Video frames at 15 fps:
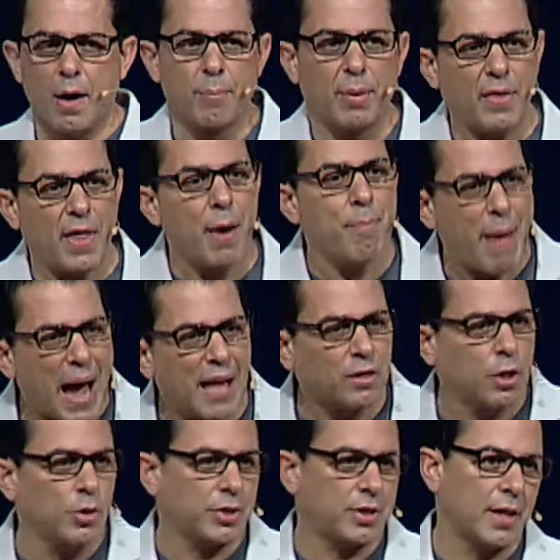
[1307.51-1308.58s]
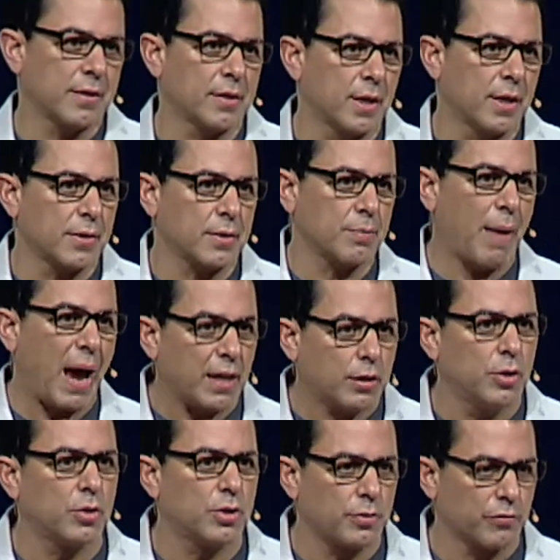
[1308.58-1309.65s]
But then Matthew says this
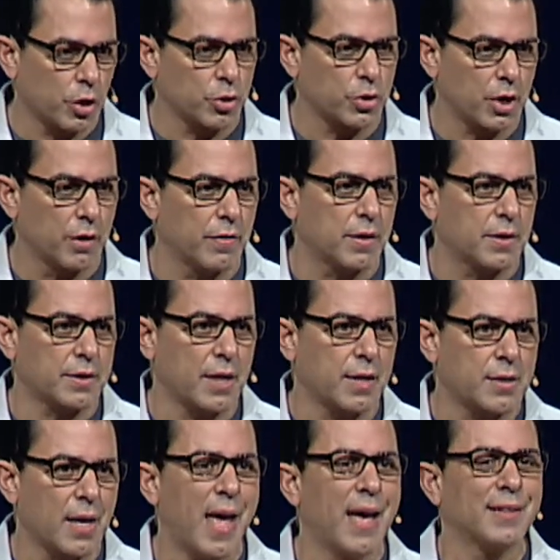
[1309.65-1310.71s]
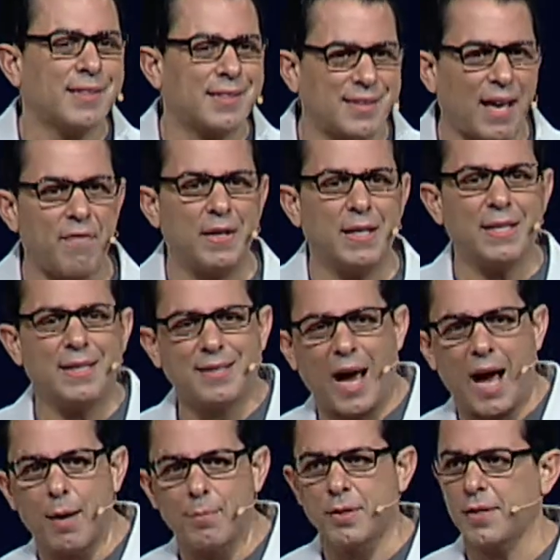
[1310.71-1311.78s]
Matthew's version of this says 70
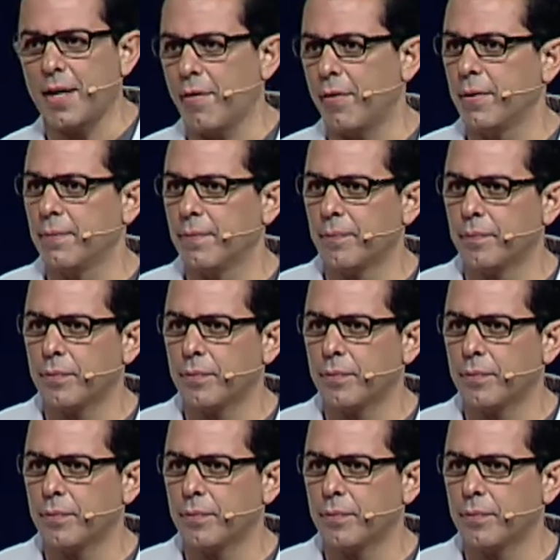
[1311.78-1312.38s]
times seven.